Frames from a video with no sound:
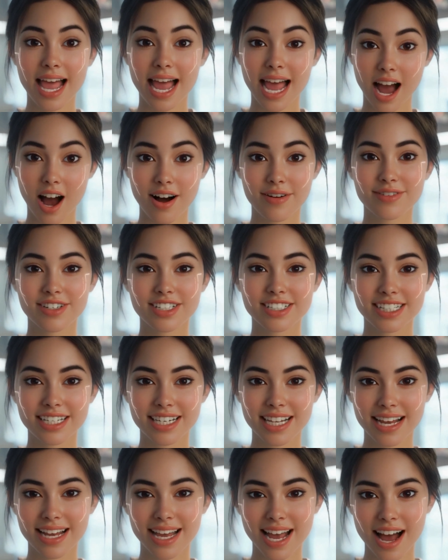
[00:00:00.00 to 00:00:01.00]
alpha
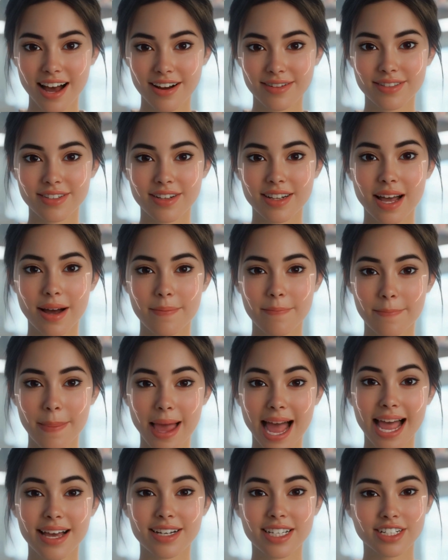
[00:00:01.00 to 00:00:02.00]
TNF,
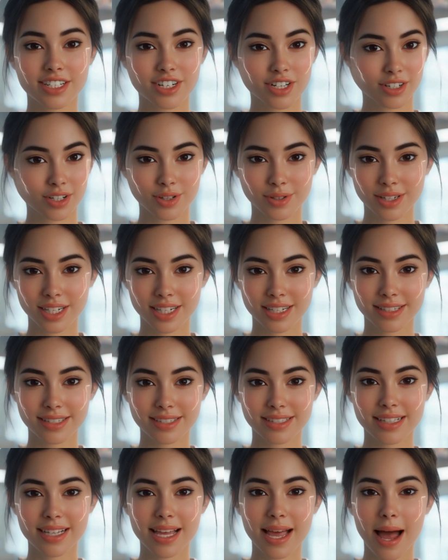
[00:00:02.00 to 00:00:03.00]
bad
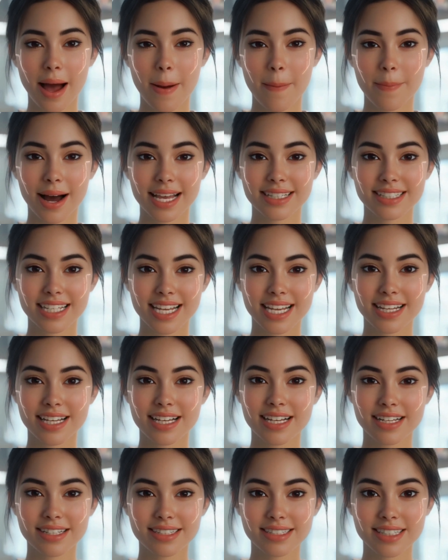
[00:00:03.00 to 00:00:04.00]
interleukins, by
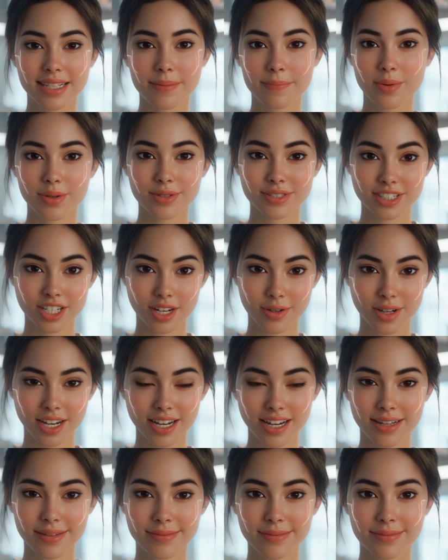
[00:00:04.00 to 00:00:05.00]
taking a simple soda.